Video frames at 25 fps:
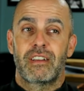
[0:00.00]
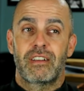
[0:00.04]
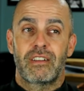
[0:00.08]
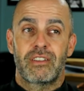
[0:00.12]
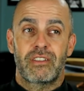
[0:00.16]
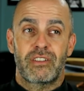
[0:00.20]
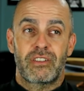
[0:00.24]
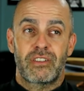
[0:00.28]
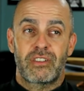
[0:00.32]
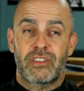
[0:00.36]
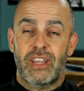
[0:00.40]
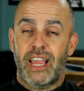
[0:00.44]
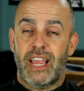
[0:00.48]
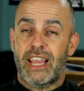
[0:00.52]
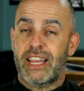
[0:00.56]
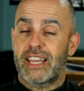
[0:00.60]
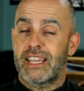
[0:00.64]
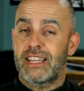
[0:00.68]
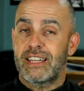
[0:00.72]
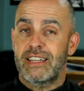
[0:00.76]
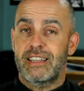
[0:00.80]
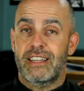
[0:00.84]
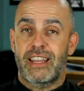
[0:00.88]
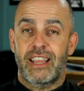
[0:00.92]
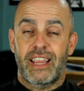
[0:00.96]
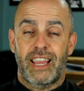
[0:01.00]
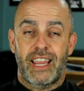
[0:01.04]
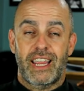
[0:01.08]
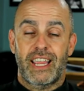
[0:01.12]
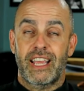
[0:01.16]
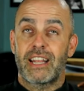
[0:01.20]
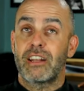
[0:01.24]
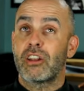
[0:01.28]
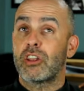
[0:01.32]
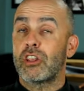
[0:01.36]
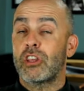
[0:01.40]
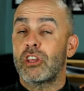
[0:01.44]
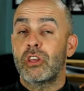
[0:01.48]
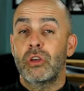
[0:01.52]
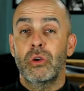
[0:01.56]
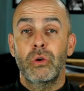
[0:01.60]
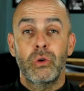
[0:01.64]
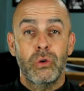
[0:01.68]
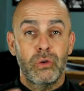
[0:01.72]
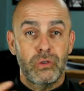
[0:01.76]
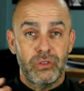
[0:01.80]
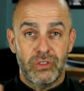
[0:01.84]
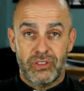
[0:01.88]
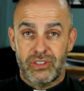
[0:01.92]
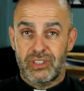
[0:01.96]
secondhand
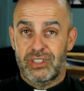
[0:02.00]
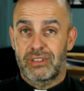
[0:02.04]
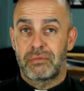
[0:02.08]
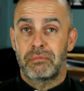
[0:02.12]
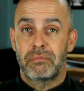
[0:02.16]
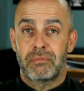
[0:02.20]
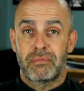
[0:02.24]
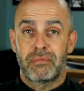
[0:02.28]
used